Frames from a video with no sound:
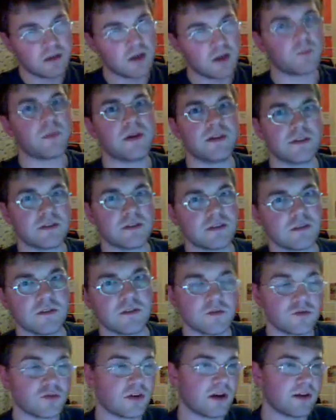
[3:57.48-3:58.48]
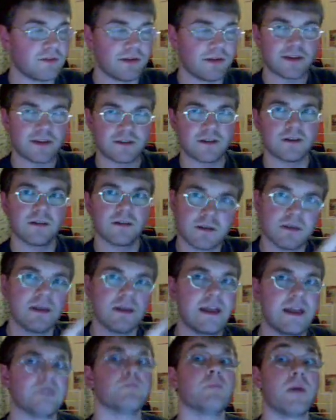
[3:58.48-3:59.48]
appears as another drive letter
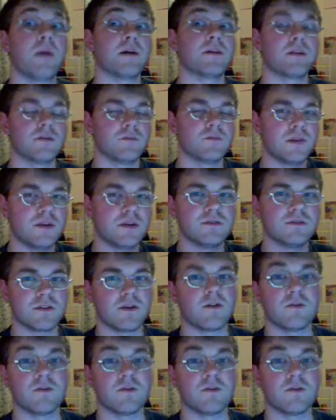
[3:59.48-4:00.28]
in my computer